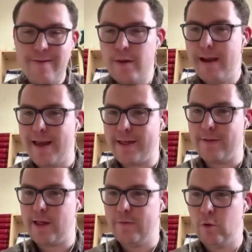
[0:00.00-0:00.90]
in the midst
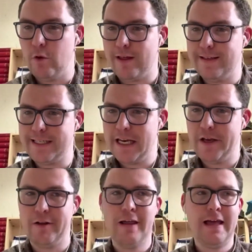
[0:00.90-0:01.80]
of the Civil War
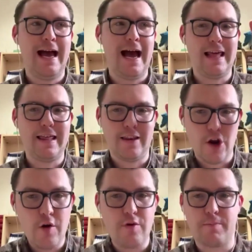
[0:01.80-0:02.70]
centennial. And it's
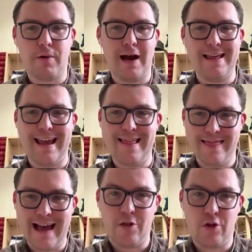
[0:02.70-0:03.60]
no surprise
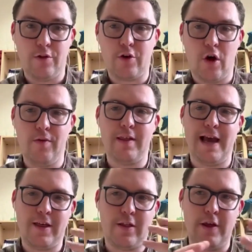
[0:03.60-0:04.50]
in that sort of
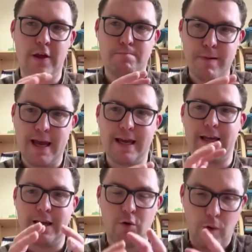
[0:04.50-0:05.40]
context that these
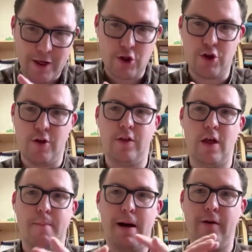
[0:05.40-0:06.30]
big
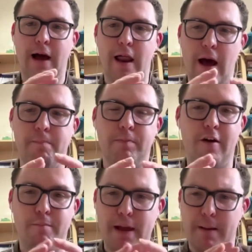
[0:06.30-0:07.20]
questions about
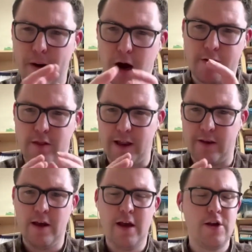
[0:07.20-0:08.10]
kind of big
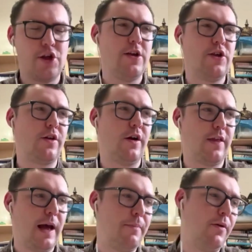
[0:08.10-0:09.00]
partisan changes
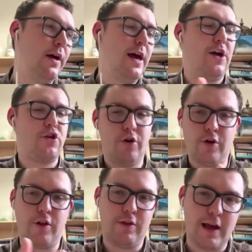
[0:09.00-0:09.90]
start to happen. I should
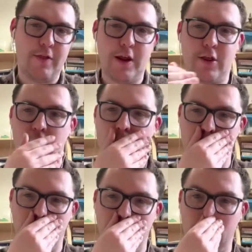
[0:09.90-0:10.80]
also say that
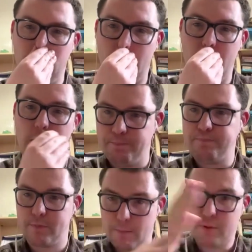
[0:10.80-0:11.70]
it's a long-term
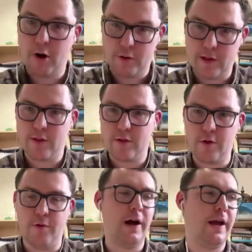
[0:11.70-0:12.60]
process
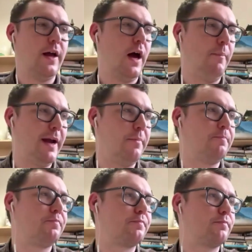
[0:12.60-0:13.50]
too, right? I
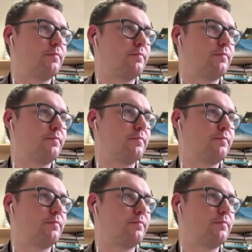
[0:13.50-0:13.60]
mean,